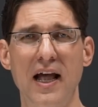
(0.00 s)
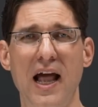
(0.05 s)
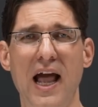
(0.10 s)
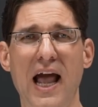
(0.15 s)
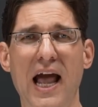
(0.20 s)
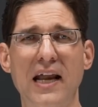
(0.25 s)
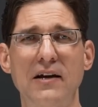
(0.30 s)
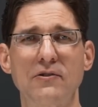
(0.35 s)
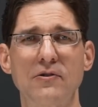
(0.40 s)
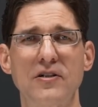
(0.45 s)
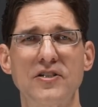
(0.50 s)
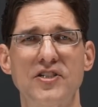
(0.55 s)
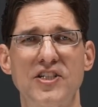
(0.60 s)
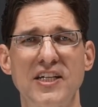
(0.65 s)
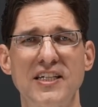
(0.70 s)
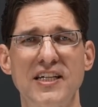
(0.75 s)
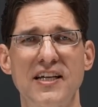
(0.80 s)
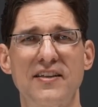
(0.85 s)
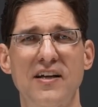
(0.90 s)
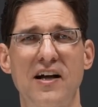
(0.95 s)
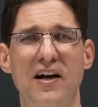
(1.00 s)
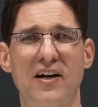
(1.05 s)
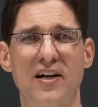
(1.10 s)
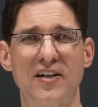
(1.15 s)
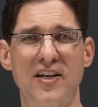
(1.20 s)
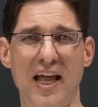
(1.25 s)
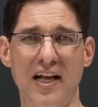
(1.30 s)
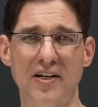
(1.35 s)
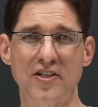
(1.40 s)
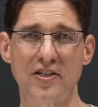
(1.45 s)
heterogeneous
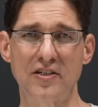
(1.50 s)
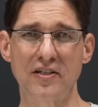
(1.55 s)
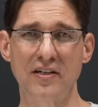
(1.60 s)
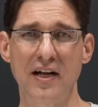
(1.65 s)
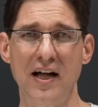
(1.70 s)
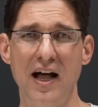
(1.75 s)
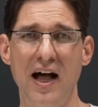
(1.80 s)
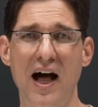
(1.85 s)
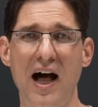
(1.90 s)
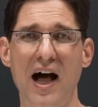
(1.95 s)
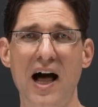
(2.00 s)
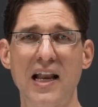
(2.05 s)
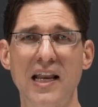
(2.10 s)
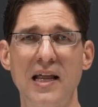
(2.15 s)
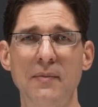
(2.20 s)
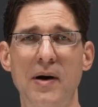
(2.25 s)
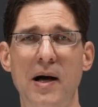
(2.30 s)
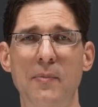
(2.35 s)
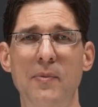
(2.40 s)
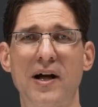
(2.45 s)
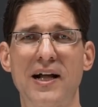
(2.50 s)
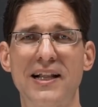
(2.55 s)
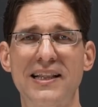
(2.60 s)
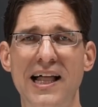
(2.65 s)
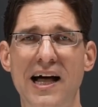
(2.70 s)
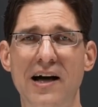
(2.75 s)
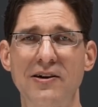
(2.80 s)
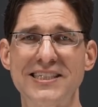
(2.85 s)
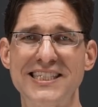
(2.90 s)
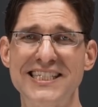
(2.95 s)
architecture, Alibaba Cloud